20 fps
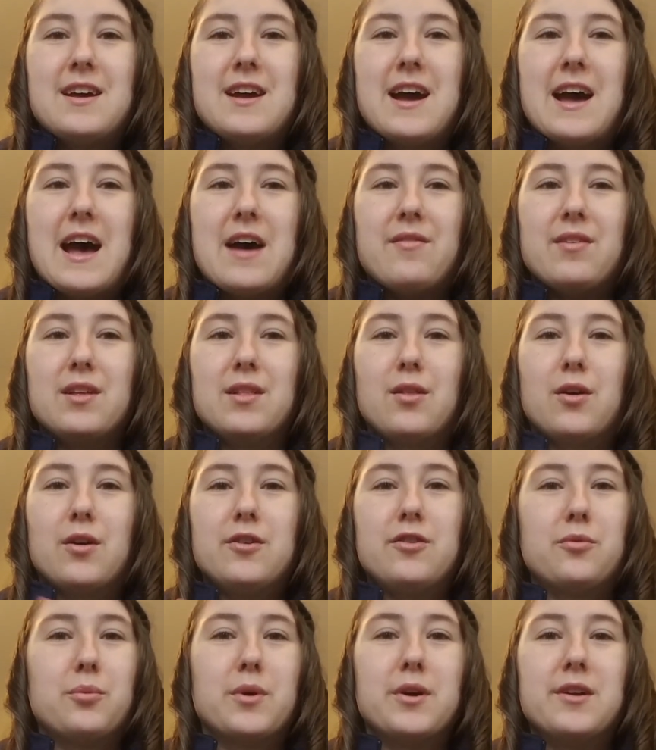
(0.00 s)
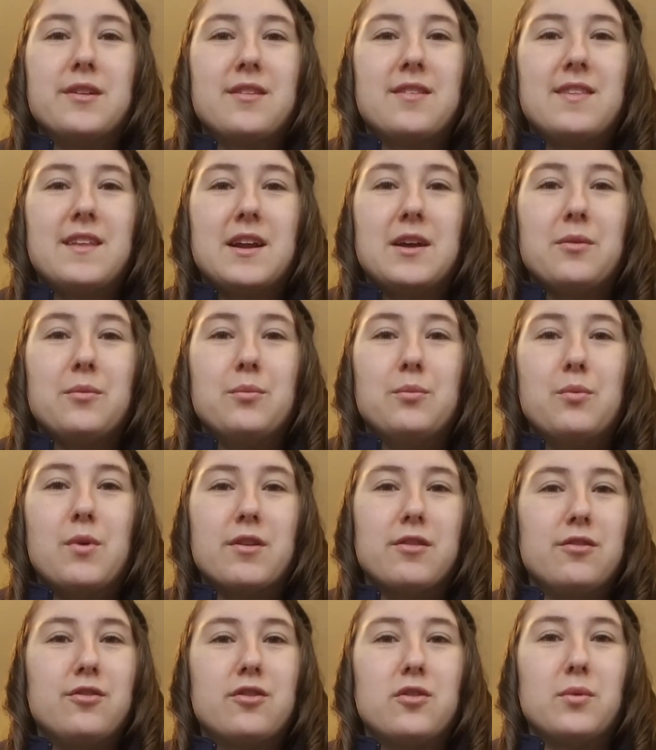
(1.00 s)
having large words that I
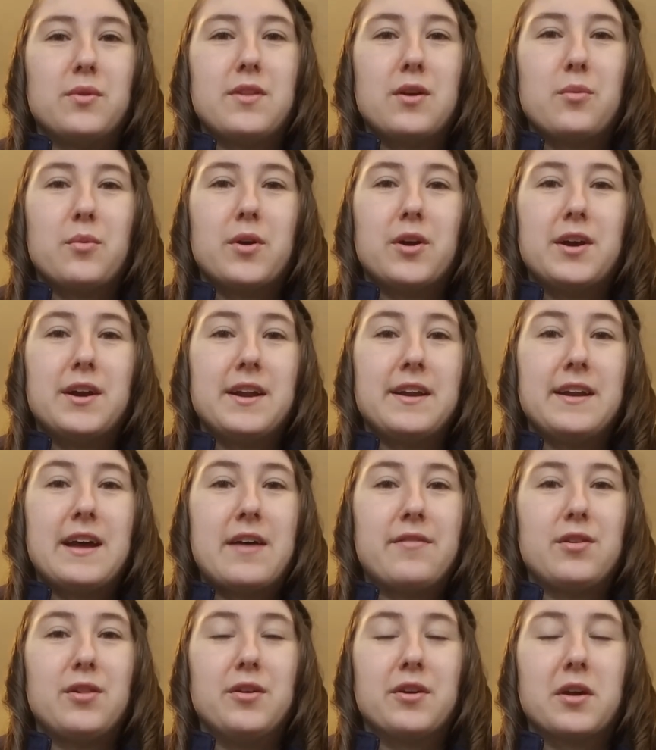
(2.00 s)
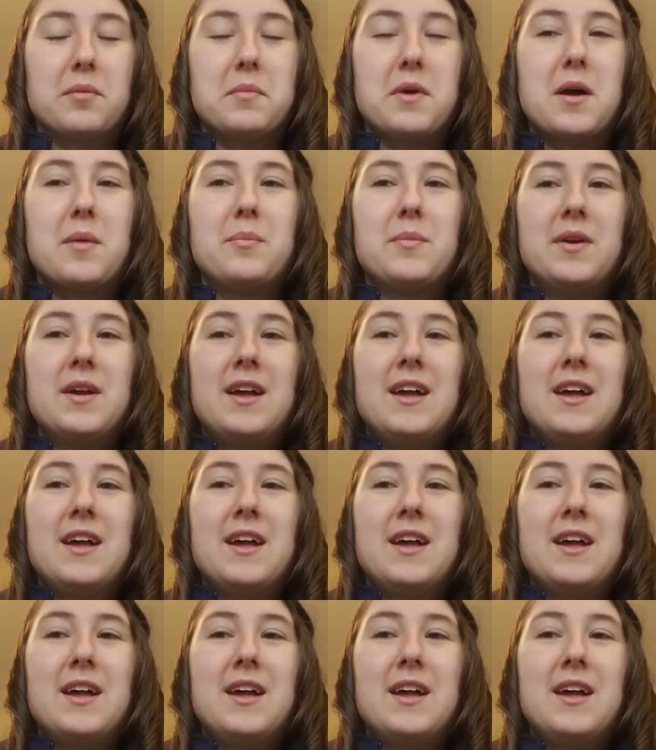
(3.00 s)
wasn't sure what they were and I'd have to look them up,